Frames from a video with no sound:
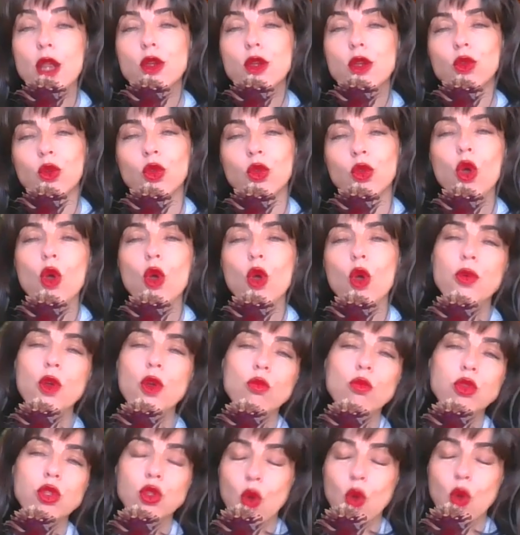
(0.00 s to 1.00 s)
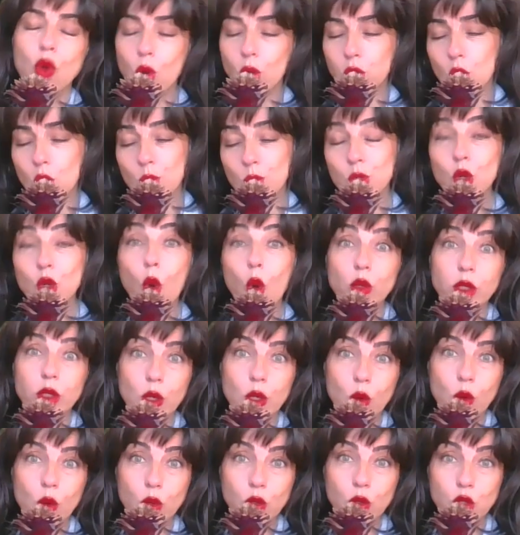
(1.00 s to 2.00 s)
and the woman was kissing the
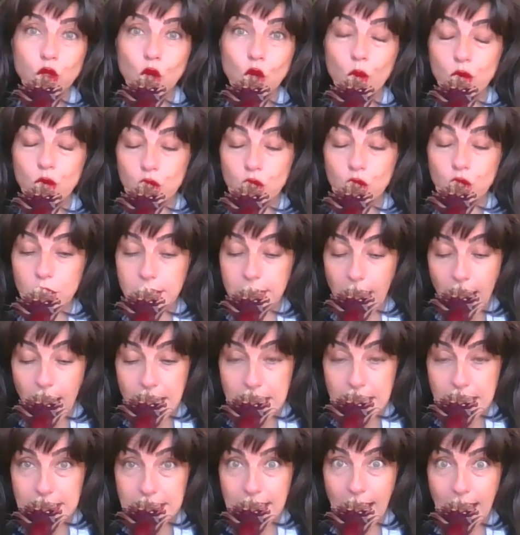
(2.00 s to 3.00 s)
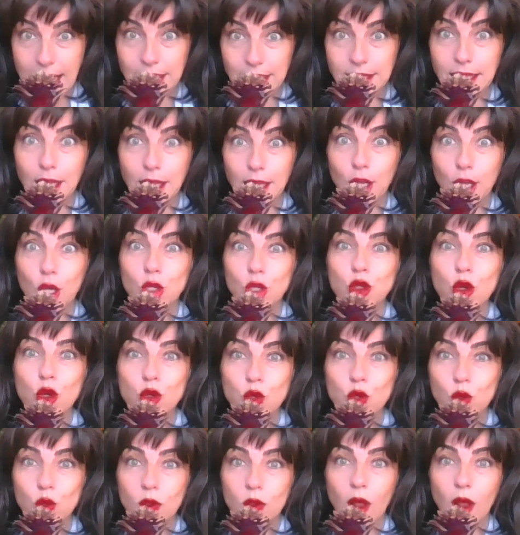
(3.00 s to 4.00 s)
flower every day, smelling it, talking to
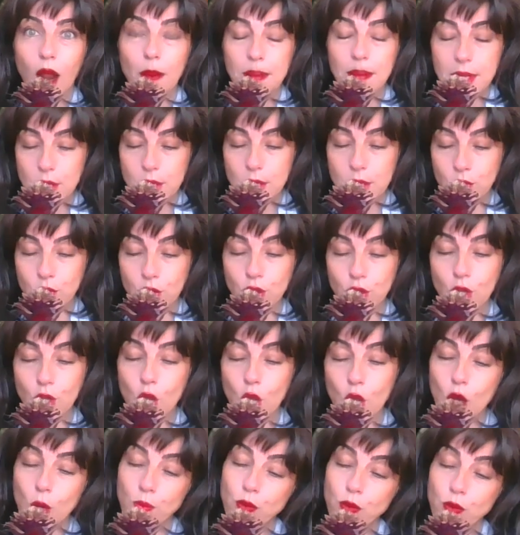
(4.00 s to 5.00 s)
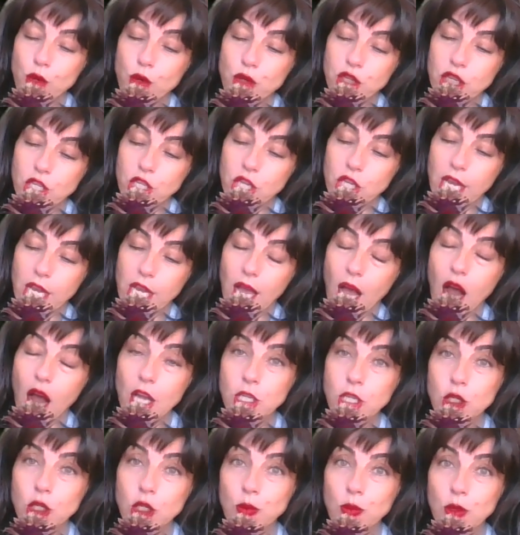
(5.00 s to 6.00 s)
it. Yes, the flower
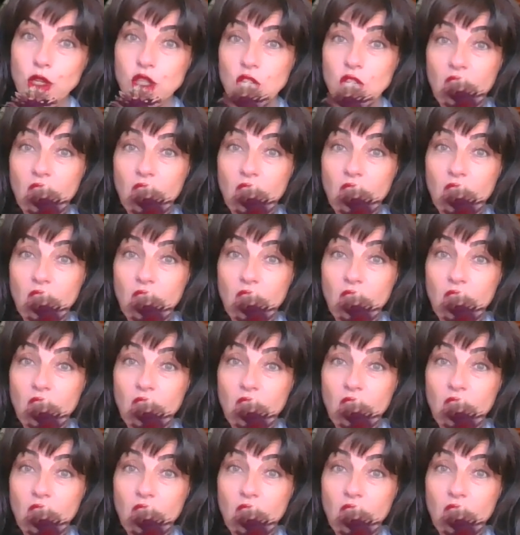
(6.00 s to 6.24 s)
blossomed